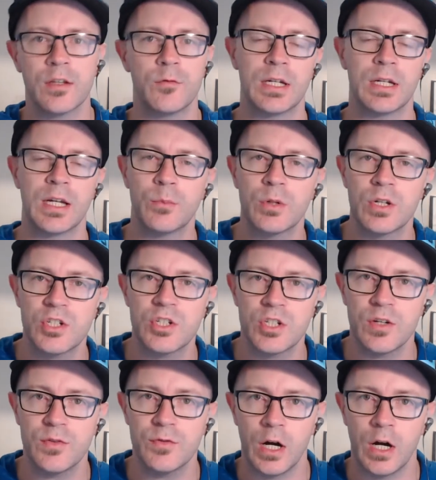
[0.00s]
They've been able to
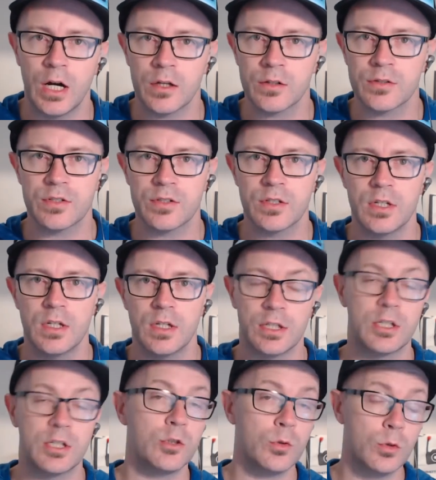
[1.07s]
share files.
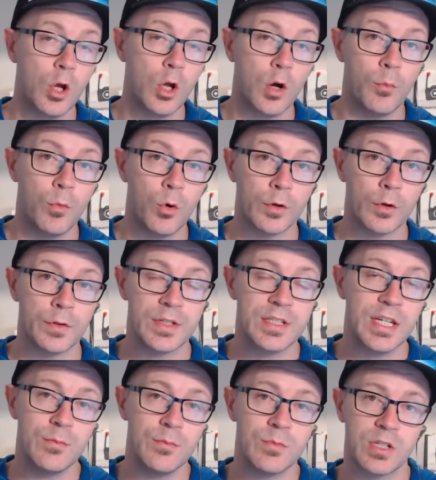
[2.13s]
You can do a lot more in the
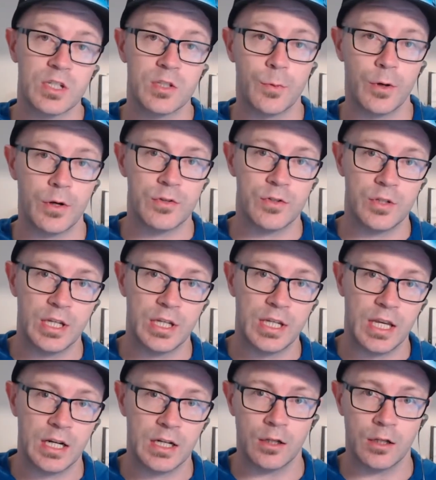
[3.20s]
Teams experience than you
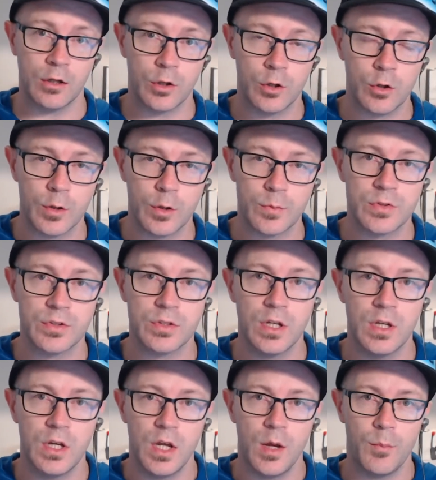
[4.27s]
can in Outlook groups,
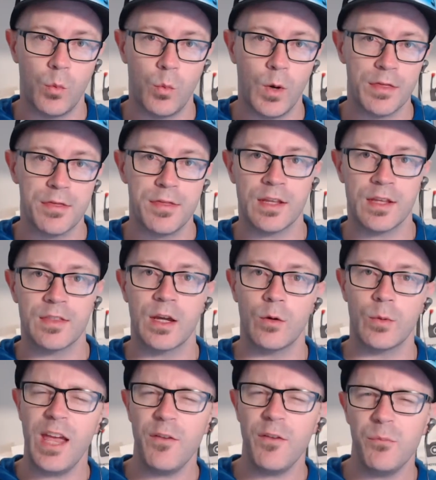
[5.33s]
but one thing
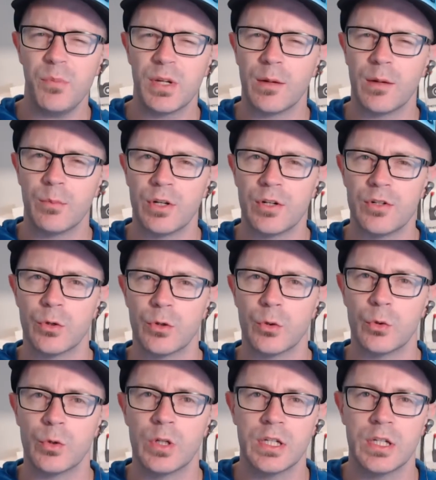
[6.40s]
that we haven't been able to
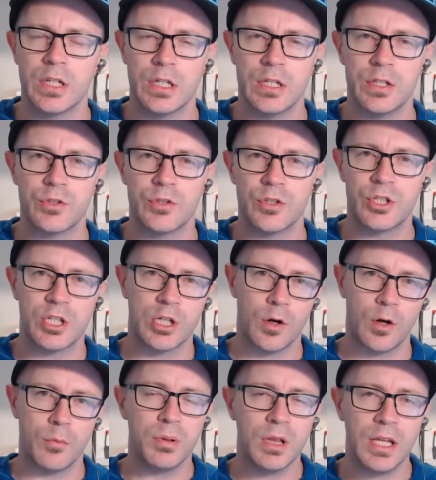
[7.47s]
do is
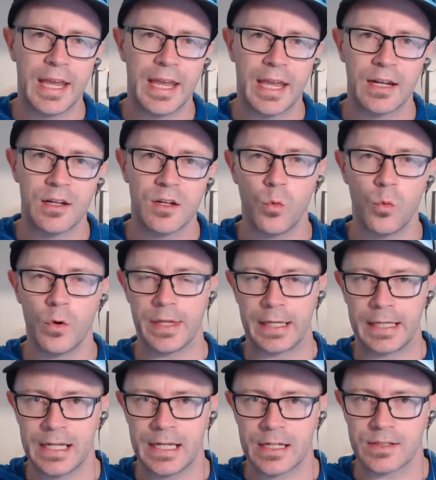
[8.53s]
share a plan with a
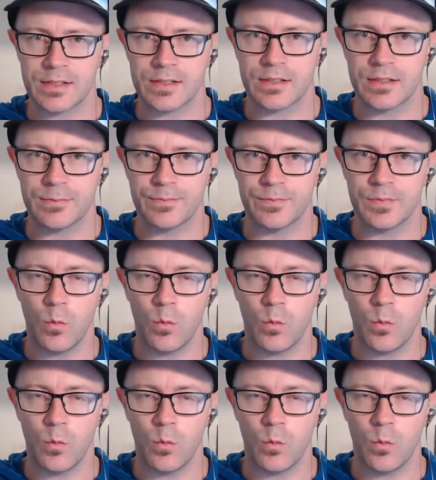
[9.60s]
guest.